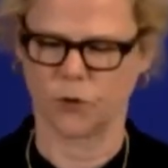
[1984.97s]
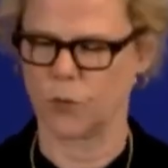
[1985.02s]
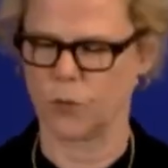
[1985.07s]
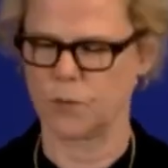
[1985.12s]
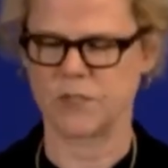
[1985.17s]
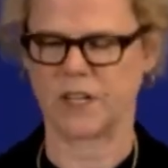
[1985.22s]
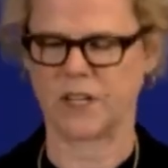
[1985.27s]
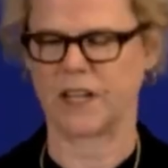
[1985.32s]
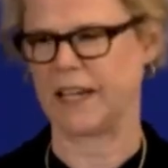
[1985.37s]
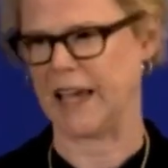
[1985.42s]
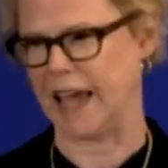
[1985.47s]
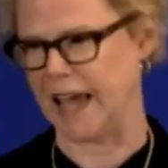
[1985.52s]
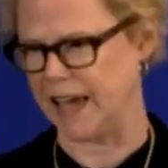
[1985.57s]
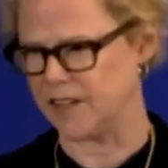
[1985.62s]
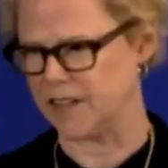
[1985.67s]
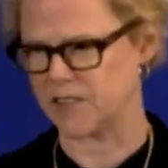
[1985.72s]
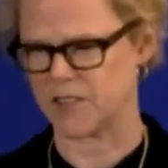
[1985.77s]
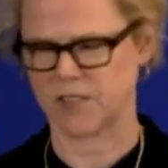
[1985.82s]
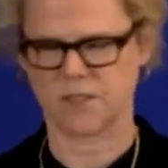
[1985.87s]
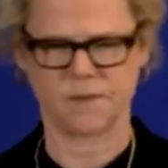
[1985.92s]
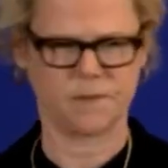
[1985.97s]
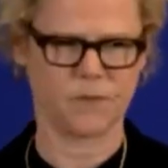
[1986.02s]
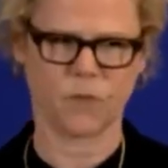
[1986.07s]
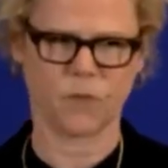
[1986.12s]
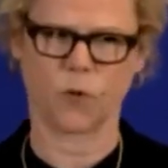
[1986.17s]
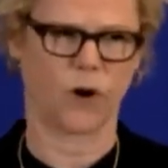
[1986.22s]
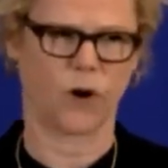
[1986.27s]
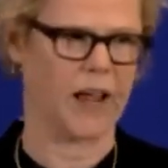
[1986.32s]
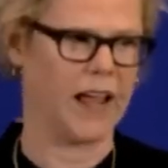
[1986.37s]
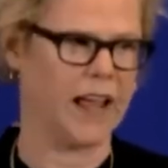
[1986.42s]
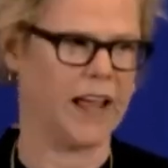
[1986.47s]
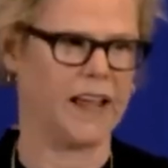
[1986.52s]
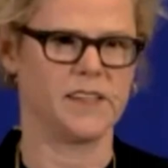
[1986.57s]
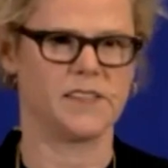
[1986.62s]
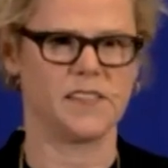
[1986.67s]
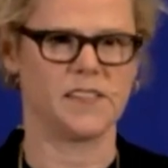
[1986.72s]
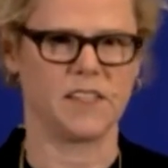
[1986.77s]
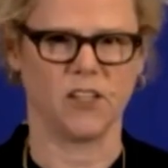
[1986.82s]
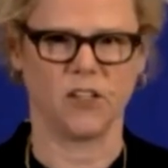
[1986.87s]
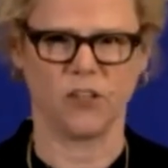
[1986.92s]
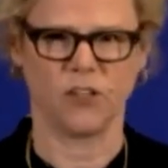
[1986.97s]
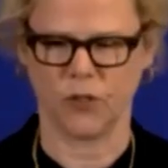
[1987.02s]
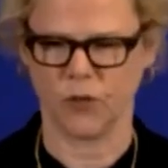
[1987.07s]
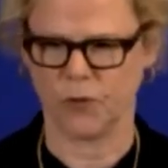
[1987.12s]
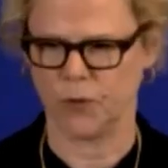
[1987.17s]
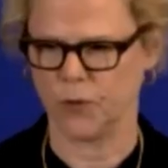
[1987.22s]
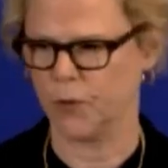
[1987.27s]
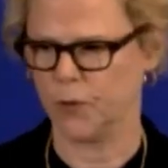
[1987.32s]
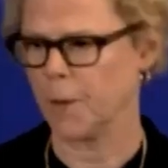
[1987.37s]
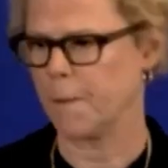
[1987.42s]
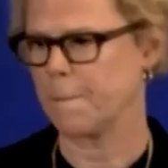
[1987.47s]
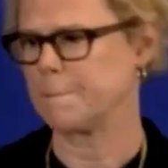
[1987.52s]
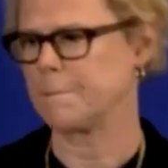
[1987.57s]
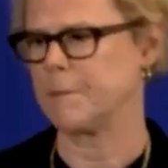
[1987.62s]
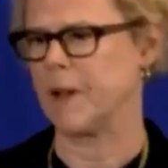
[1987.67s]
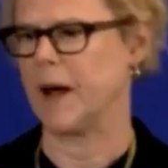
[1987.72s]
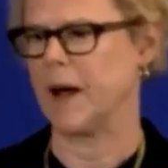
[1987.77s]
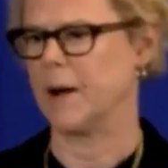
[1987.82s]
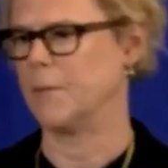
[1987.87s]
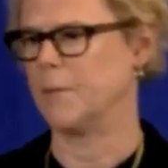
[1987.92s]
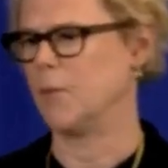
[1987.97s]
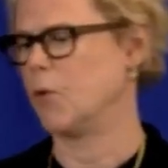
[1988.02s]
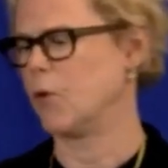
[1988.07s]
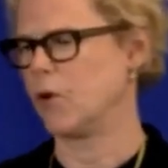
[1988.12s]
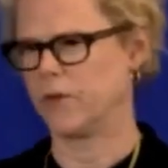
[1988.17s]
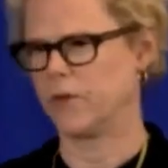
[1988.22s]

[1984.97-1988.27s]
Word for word: groups like ACE or AAC&U um,